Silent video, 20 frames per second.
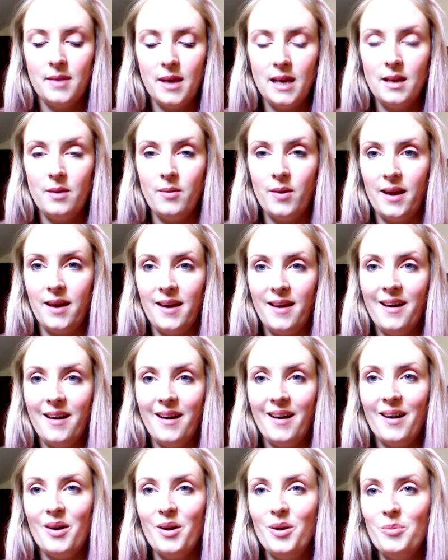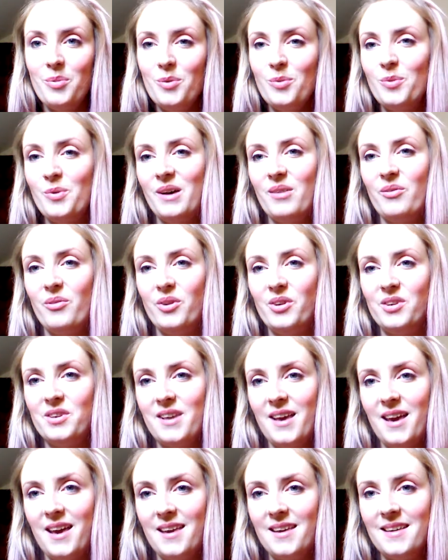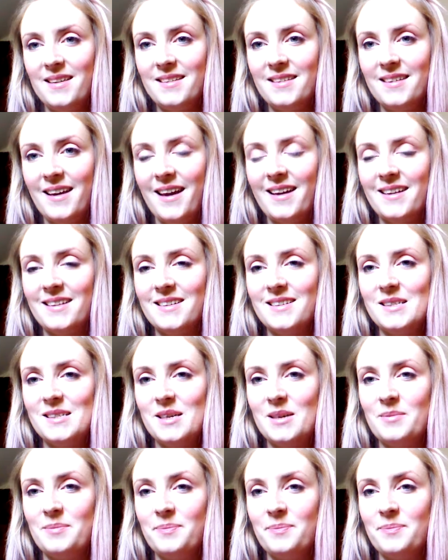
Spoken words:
Anyway, I hope you all have a good day, and